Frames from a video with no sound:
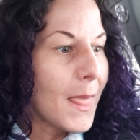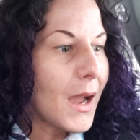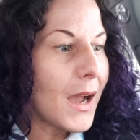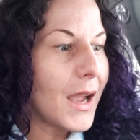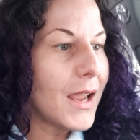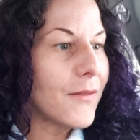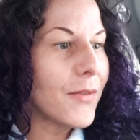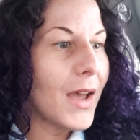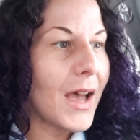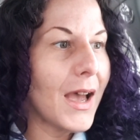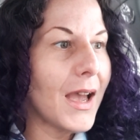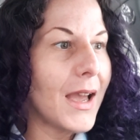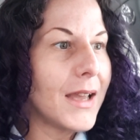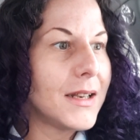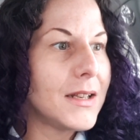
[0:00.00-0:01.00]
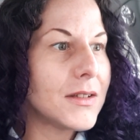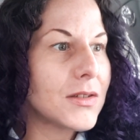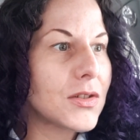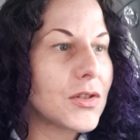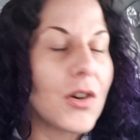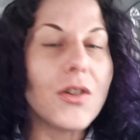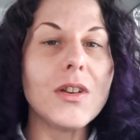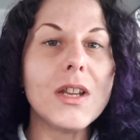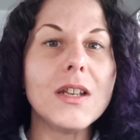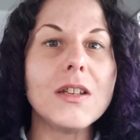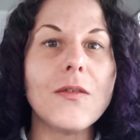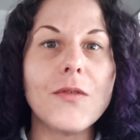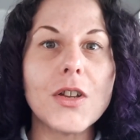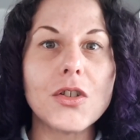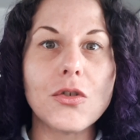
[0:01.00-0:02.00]
I have had certain
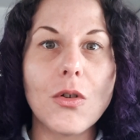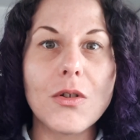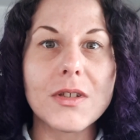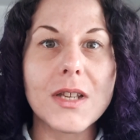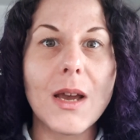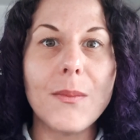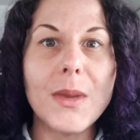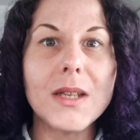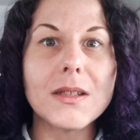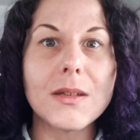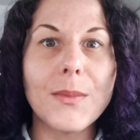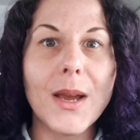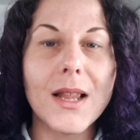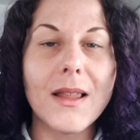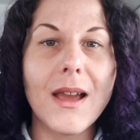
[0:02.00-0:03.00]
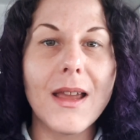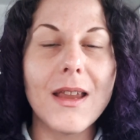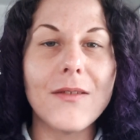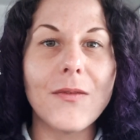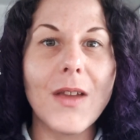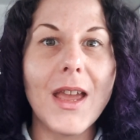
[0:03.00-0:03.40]
individuals come into my life